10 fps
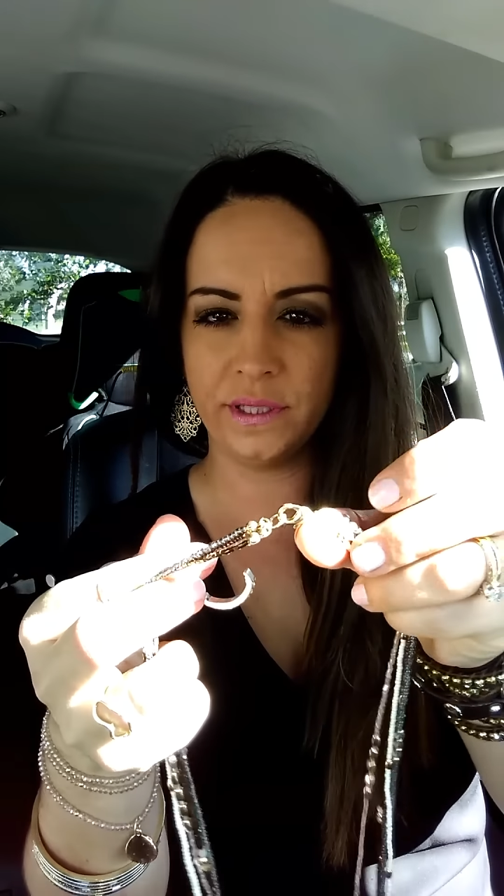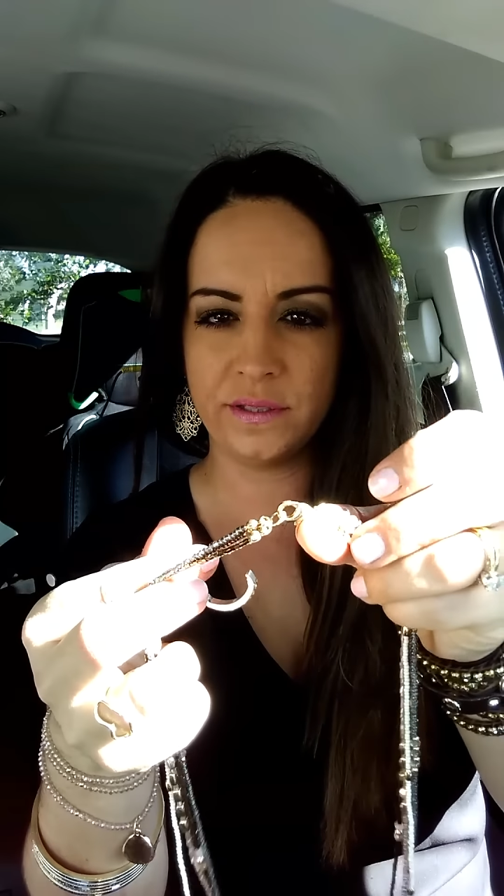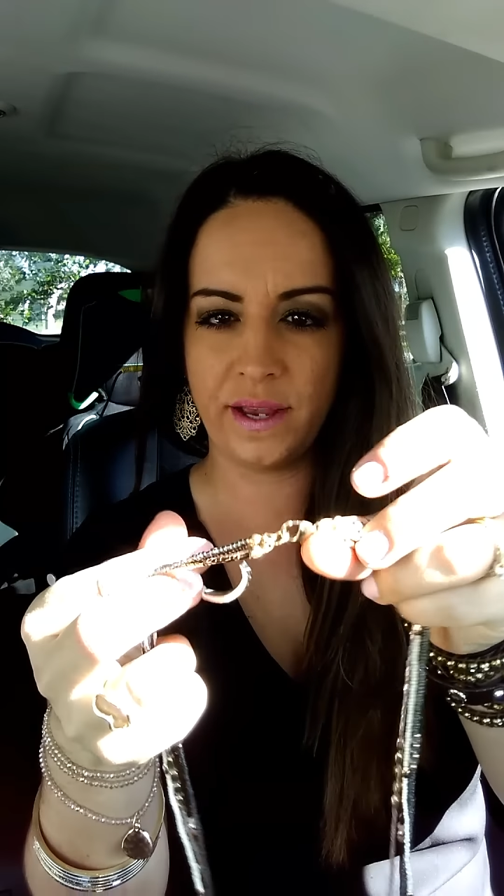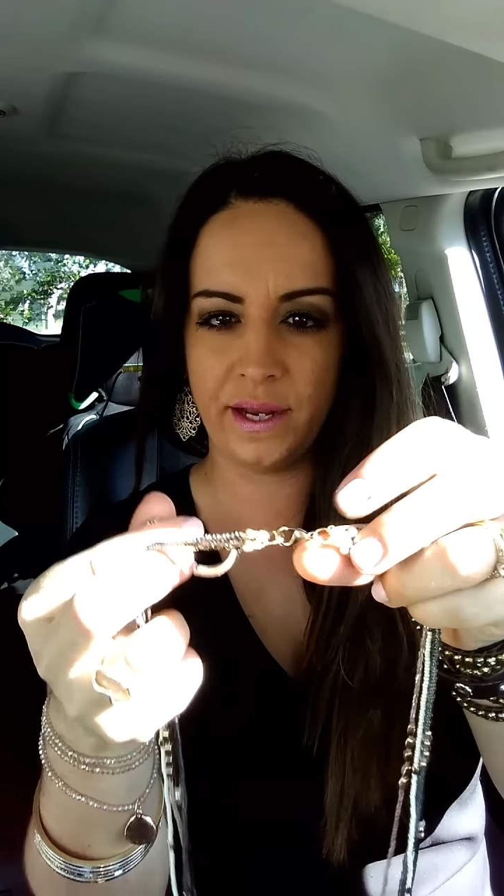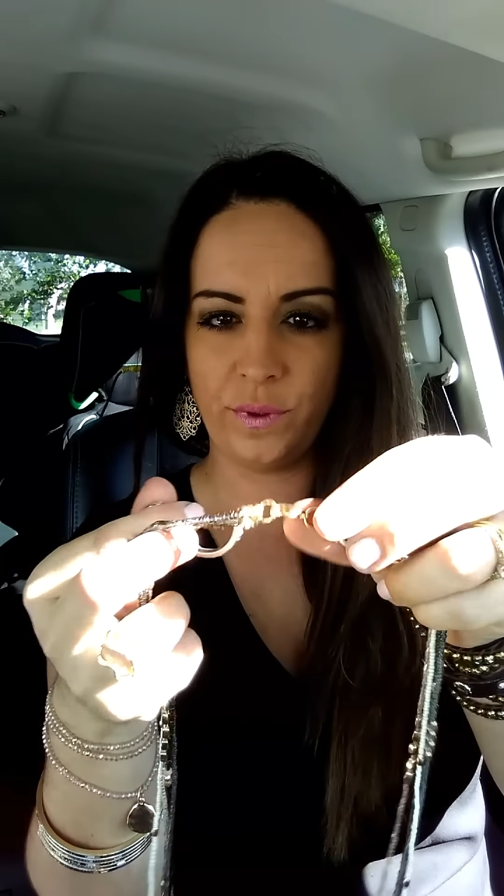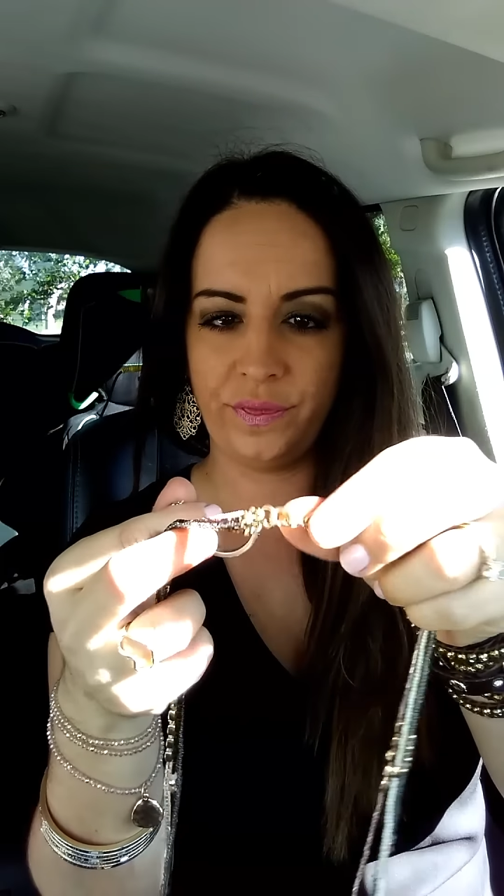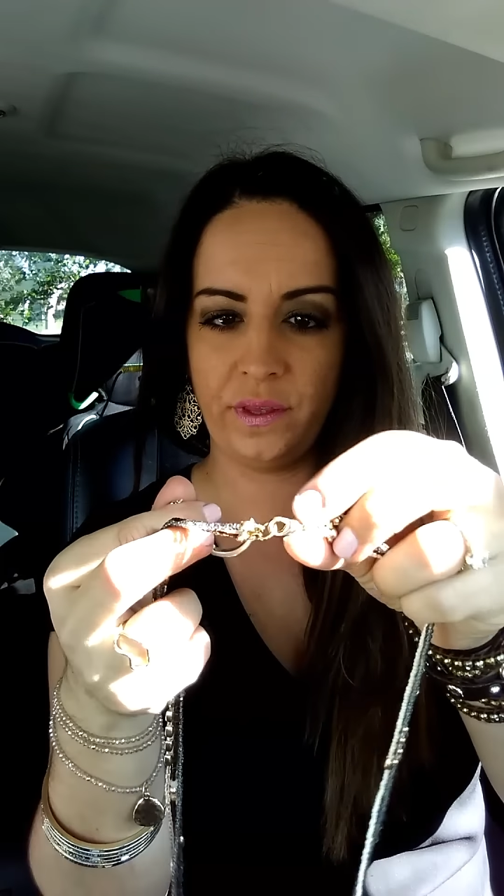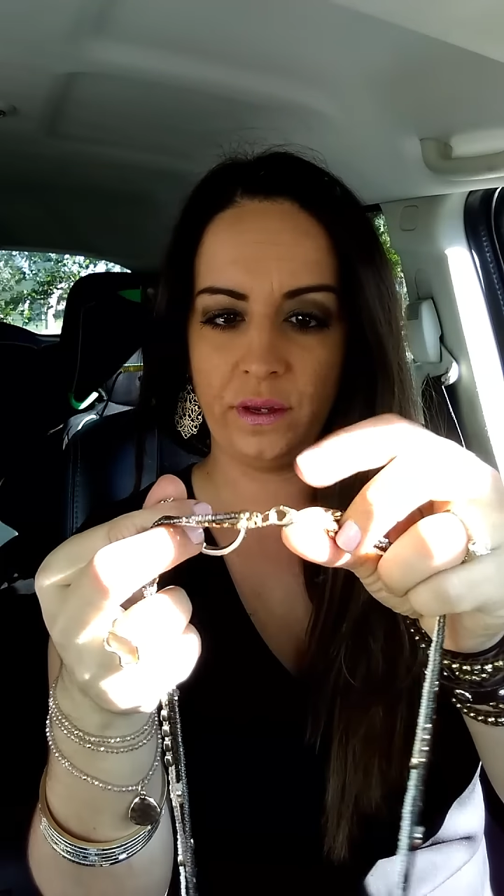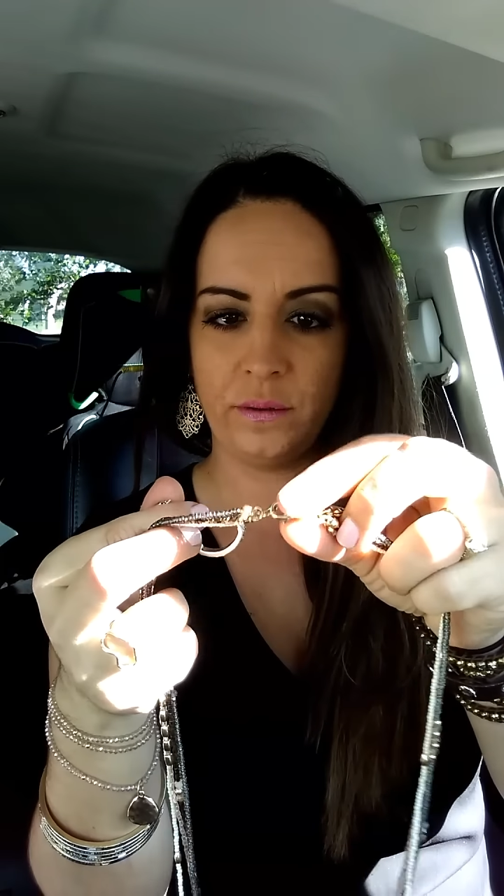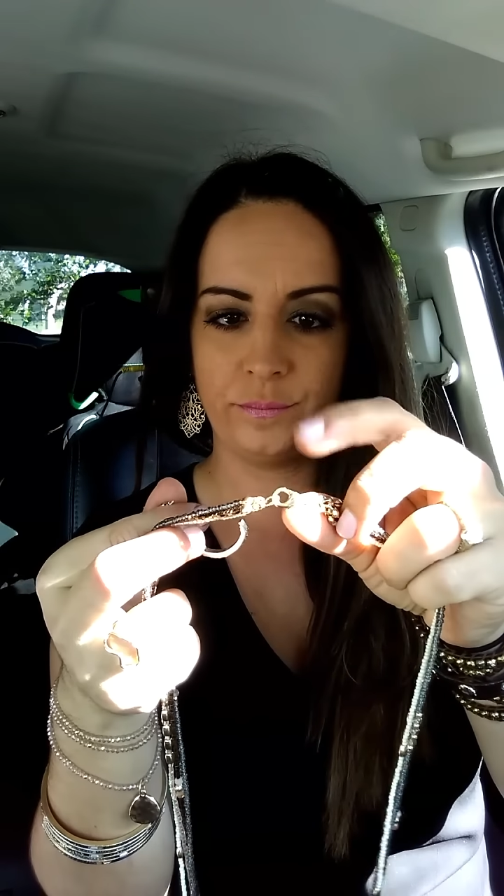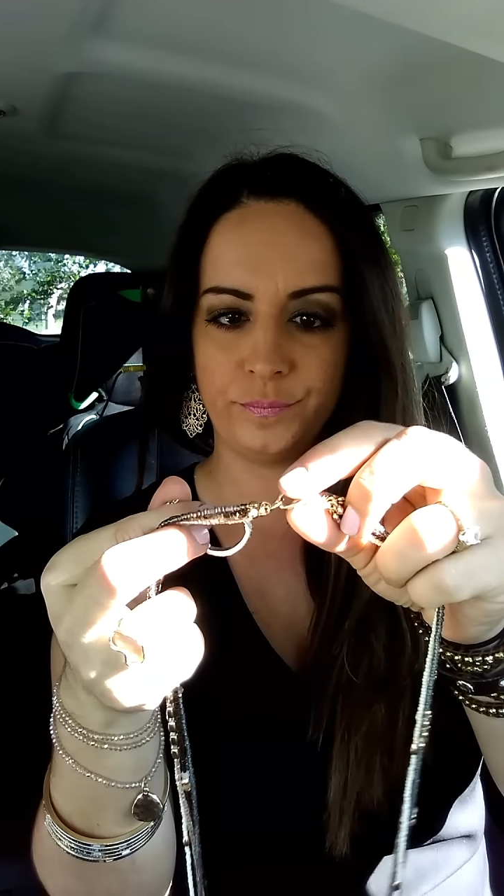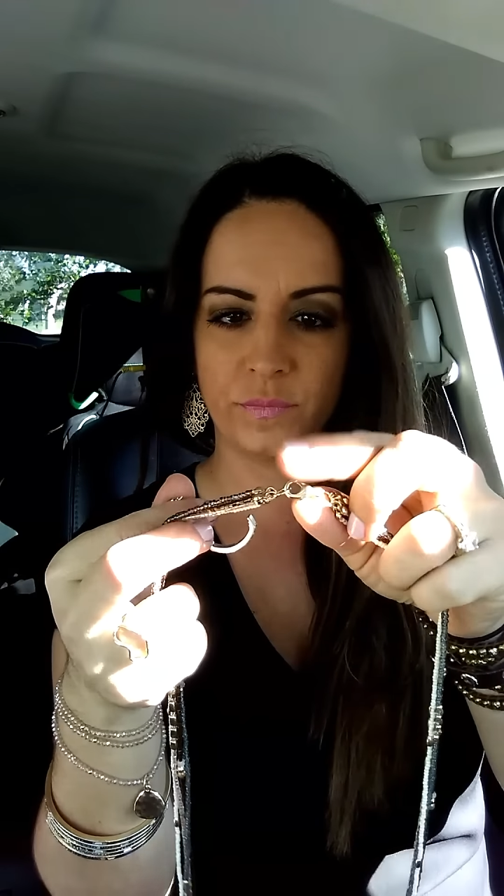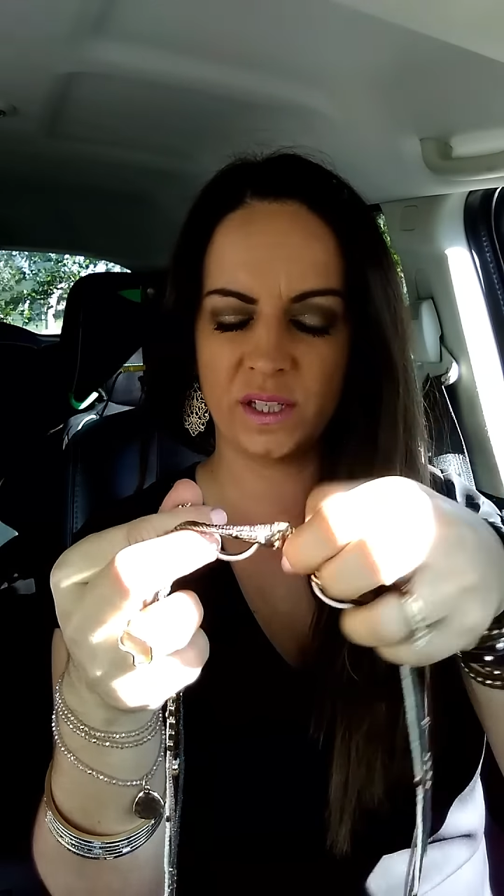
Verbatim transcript: the side with the um,